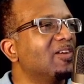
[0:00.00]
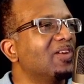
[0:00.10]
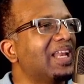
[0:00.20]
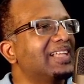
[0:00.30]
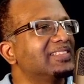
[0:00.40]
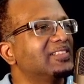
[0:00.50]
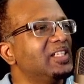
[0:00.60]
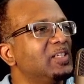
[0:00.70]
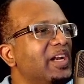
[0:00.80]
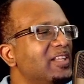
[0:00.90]
in our last
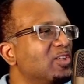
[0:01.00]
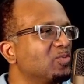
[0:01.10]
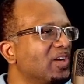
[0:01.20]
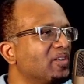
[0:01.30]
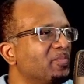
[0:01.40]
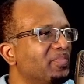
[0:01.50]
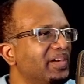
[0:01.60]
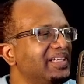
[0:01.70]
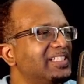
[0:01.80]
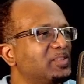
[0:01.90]
study, but I just want to
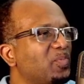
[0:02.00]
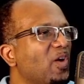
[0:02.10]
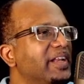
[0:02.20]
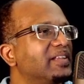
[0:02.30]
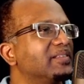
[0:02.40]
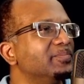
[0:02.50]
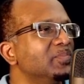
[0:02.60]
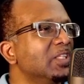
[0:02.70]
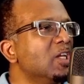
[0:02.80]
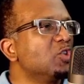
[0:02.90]
bring this point.
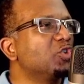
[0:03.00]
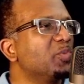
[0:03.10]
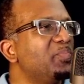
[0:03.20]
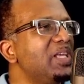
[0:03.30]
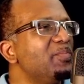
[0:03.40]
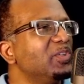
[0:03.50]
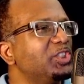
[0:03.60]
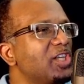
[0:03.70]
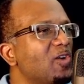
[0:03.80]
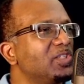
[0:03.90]
So the people
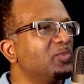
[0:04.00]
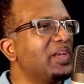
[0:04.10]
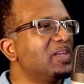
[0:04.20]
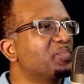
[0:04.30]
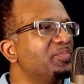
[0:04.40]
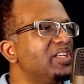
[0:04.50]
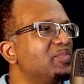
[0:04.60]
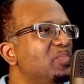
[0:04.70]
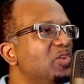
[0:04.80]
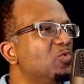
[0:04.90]
shouted when the
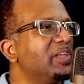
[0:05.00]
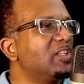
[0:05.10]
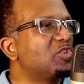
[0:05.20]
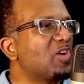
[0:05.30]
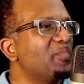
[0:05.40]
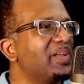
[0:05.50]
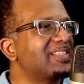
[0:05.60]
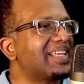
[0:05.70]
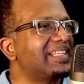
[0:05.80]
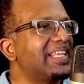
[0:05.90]
priest blew with the
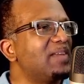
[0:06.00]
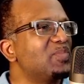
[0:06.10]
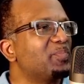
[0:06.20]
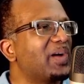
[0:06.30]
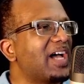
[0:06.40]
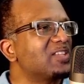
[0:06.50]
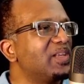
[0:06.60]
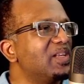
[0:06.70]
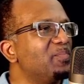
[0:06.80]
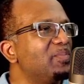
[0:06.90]
trumpets, and it came to pass
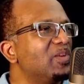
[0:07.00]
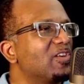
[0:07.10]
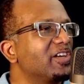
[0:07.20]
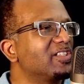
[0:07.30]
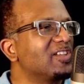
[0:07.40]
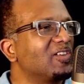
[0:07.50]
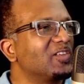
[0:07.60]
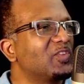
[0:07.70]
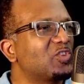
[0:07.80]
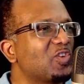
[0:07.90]
when the people heard the
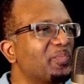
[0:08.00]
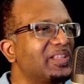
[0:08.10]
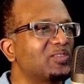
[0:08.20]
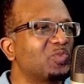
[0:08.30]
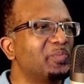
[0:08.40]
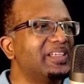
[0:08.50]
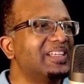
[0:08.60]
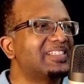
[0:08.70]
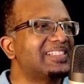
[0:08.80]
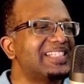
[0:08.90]
sound of the trumpet. This will be
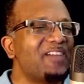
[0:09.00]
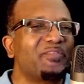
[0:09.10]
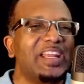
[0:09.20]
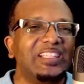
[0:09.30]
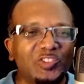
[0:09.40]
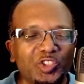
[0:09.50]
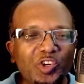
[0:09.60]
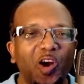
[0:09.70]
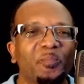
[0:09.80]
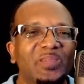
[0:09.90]
the seventh
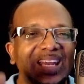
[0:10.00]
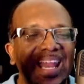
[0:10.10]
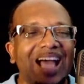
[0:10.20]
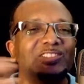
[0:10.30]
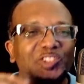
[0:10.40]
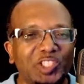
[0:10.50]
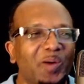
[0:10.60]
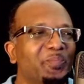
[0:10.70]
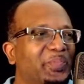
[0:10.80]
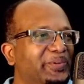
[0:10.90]
trump, the last
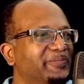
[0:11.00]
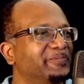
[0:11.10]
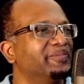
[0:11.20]
trump.